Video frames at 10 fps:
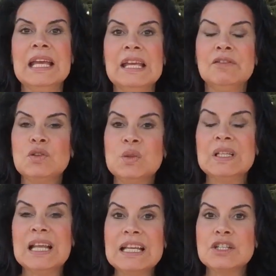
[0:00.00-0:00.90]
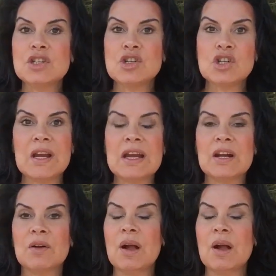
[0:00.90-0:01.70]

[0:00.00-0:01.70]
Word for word: if you'd like to share